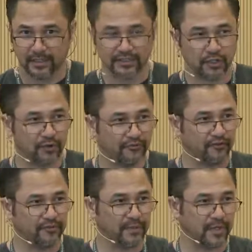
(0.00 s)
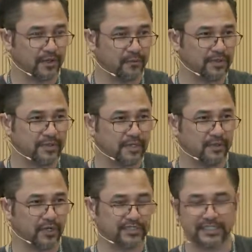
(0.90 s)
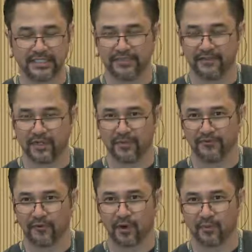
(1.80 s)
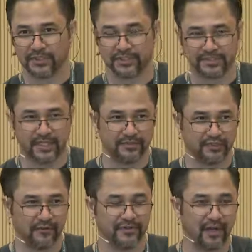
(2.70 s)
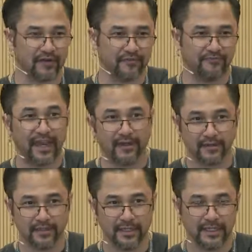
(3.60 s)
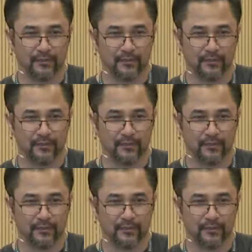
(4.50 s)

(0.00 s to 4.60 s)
So if you're familiar with the presentation I've done before, which is Java Docker fail,